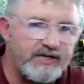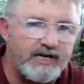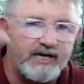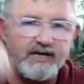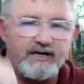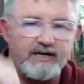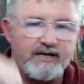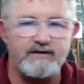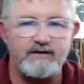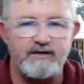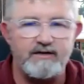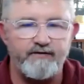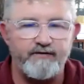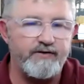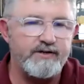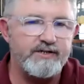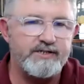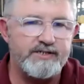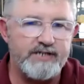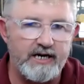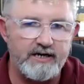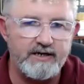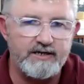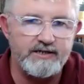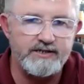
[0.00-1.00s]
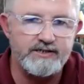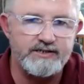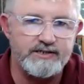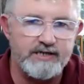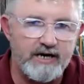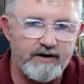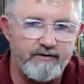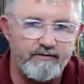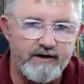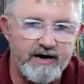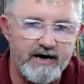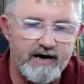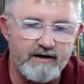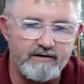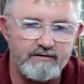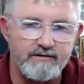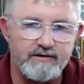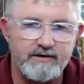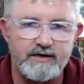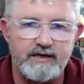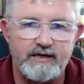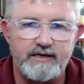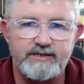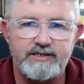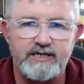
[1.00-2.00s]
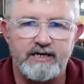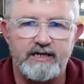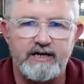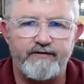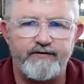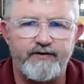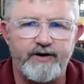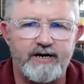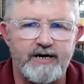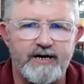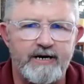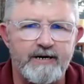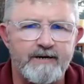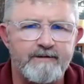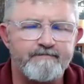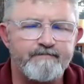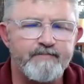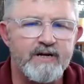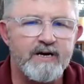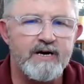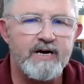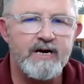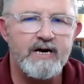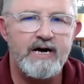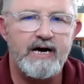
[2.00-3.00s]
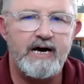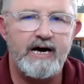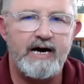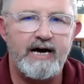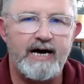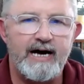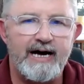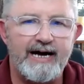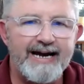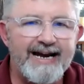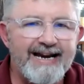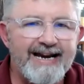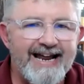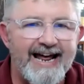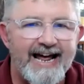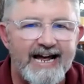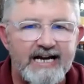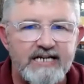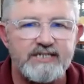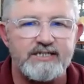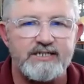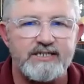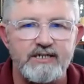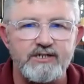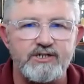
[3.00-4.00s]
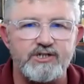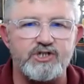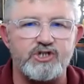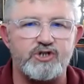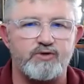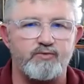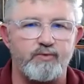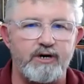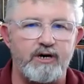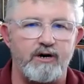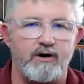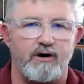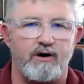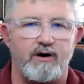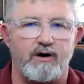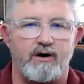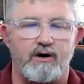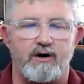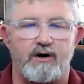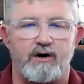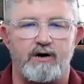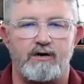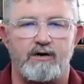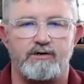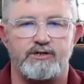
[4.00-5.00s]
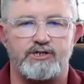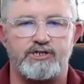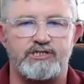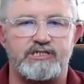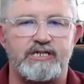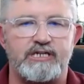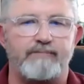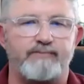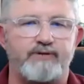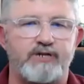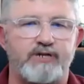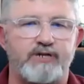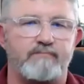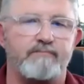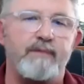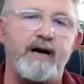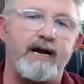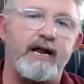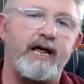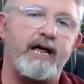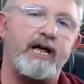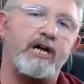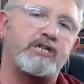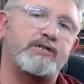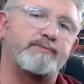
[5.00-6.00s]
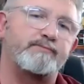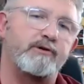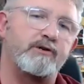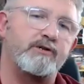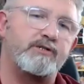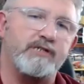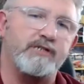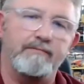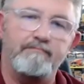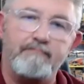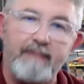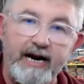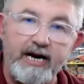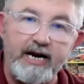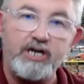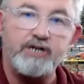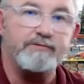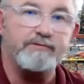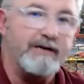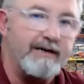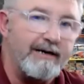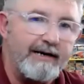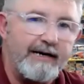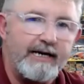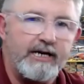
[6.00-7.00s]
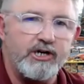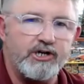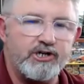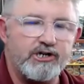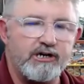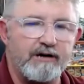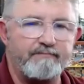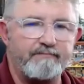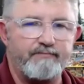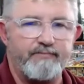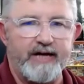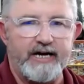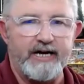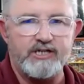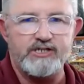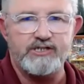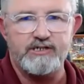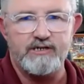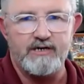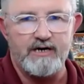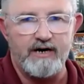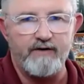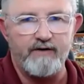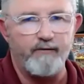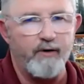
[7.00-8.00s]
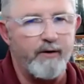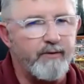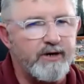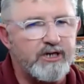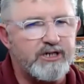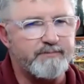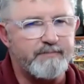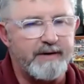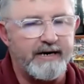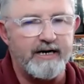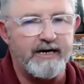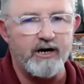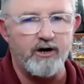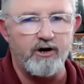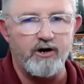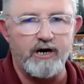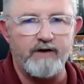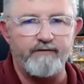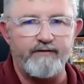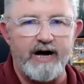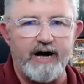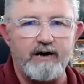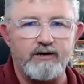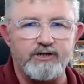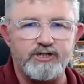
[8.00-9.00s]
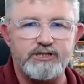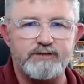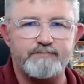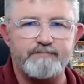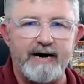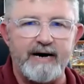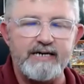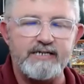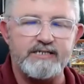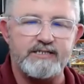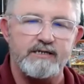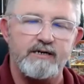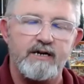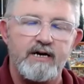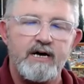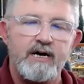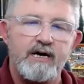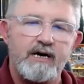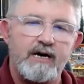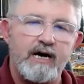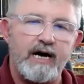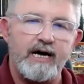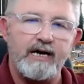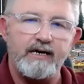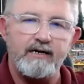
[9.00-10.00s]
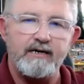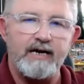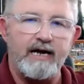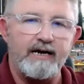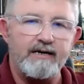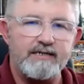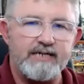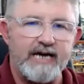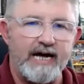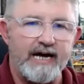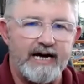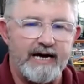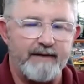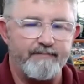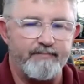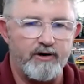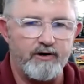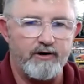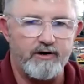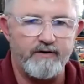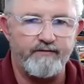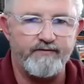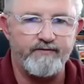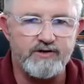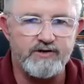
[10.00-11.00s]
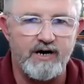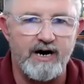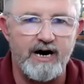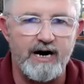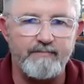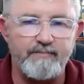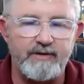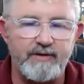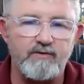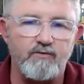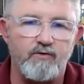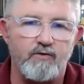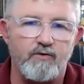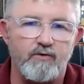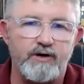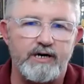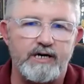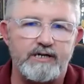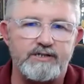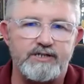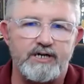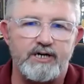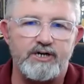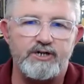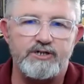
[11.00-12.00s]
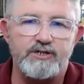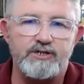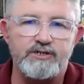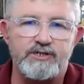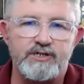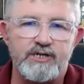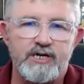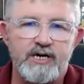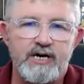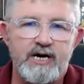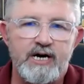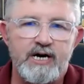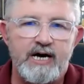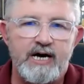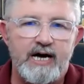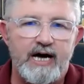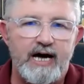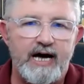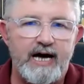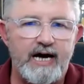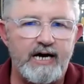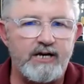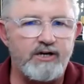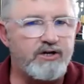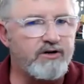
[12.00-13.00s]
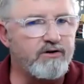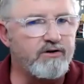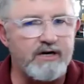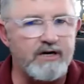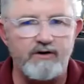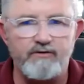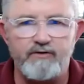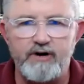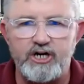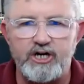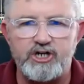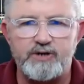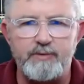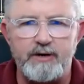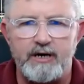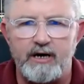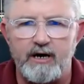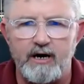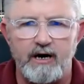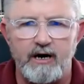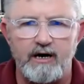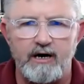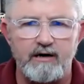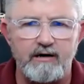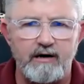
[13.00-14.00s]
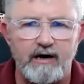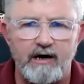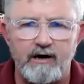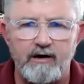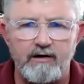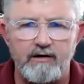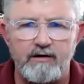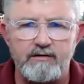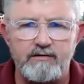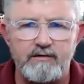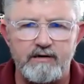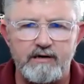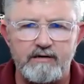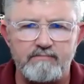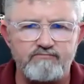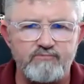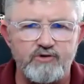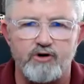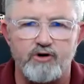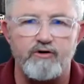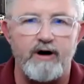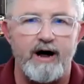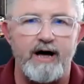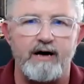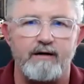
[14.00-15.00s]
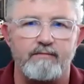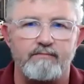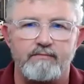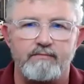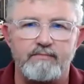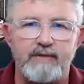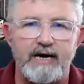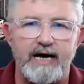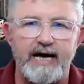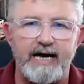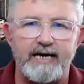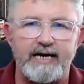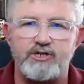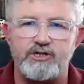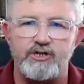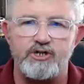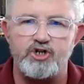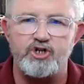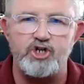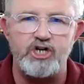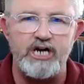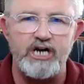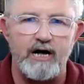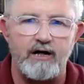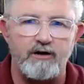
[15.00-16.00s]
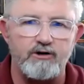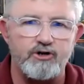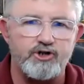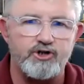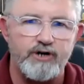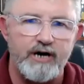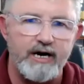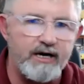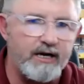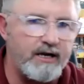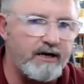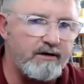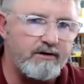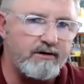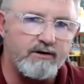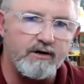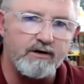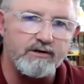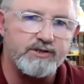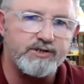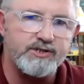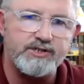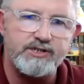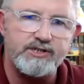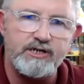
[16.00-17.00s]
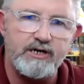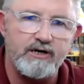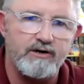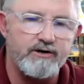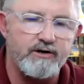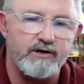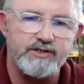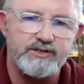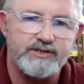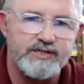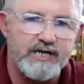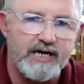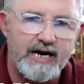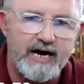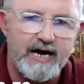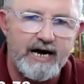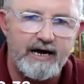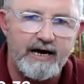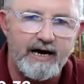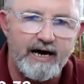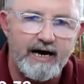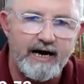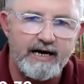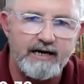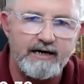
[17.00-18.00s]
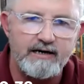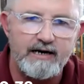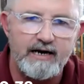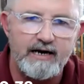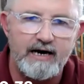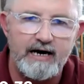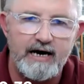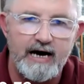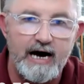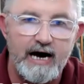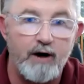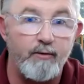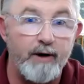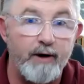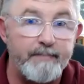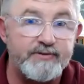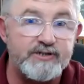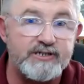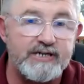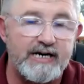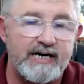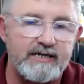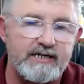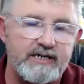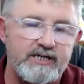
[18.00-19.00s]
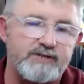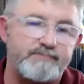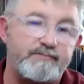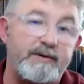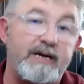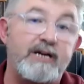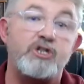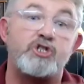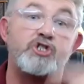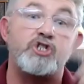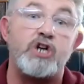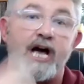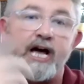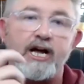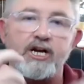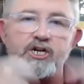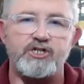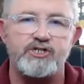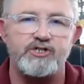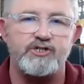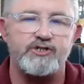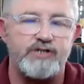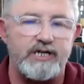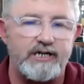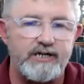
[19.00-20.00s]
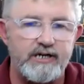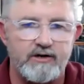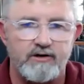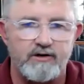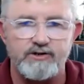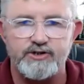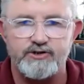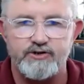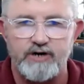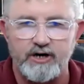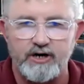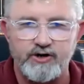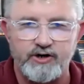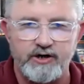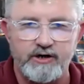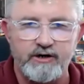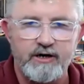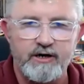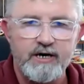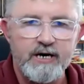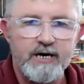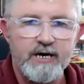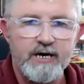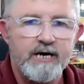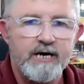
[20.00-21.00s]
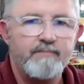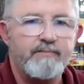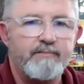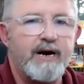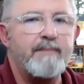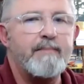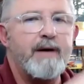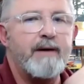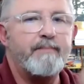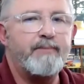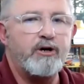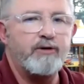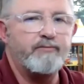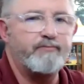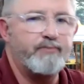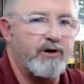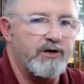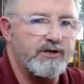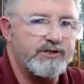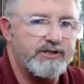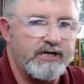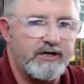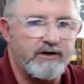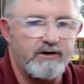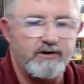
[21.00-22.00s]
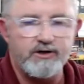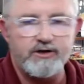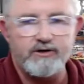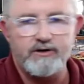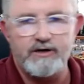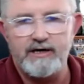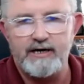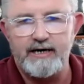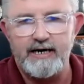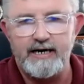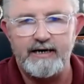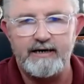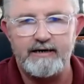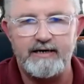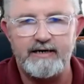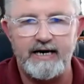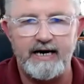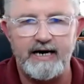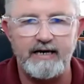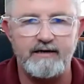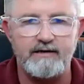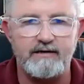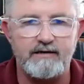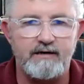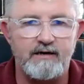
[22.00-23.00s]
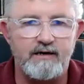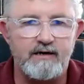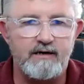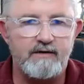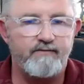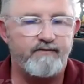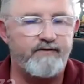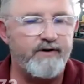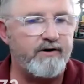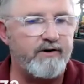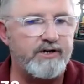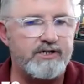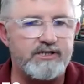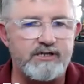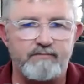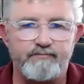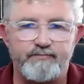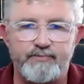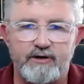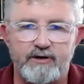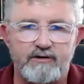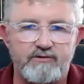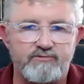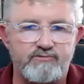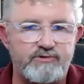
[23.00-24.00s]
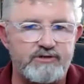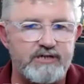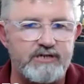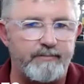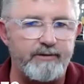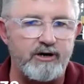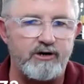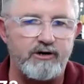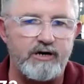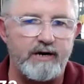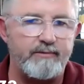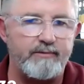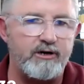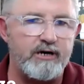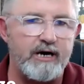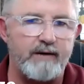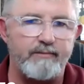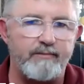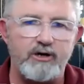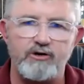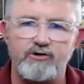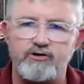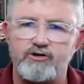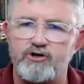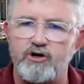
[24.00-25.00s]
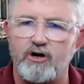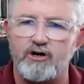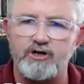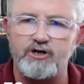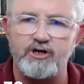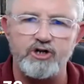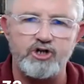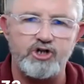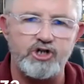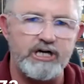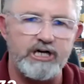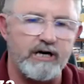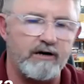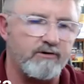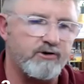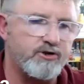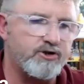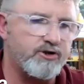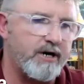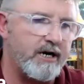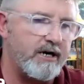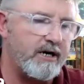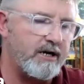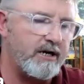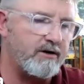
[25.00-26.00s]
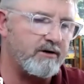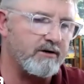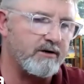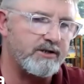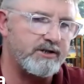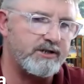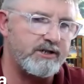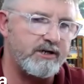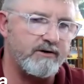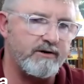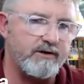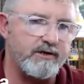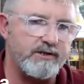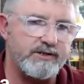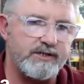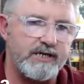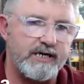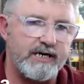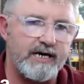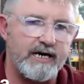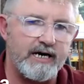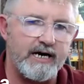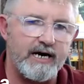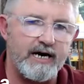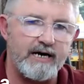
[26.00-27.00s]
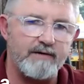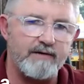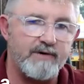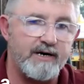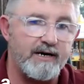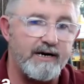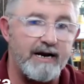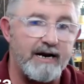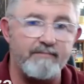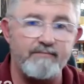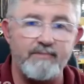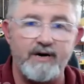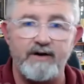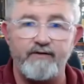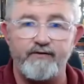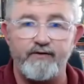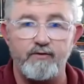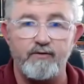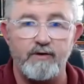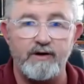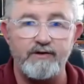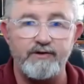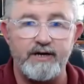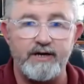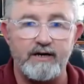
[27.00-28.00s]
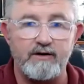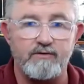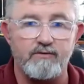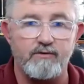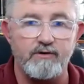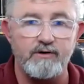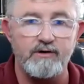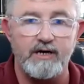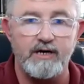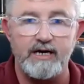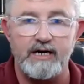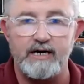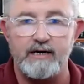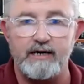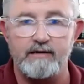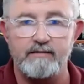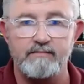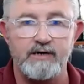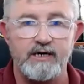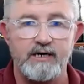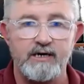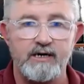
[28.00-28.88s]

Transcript: in different centers around uh, South Africa. Uh, in essence, we are subject matter experts in management and leadership. That's kind of where we spend a lot of our space and, and, and take up a lot of time in organizations. And you can reach me, uh, uh, uh Graeme, at gltraining.co.za. And uh, our website is being changed, it's under construction but I'm happy to pass that on to you at a later date. Yes. Very simple www.gltraining.co.za. And my number, if you want that, Gordon, can I?